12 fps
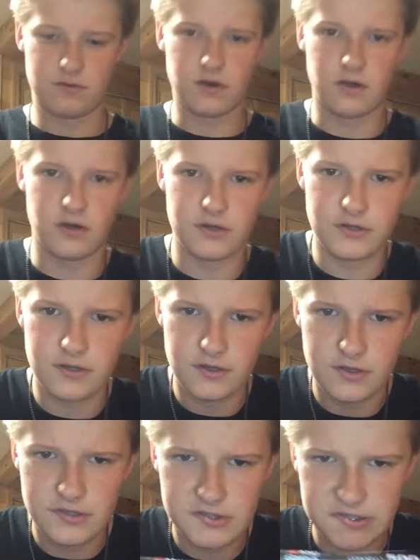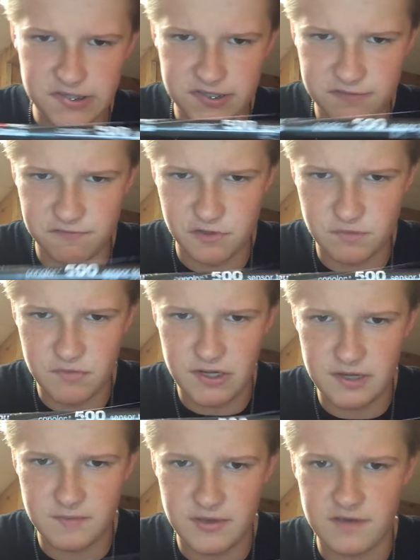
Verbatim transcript: rod, six foot medium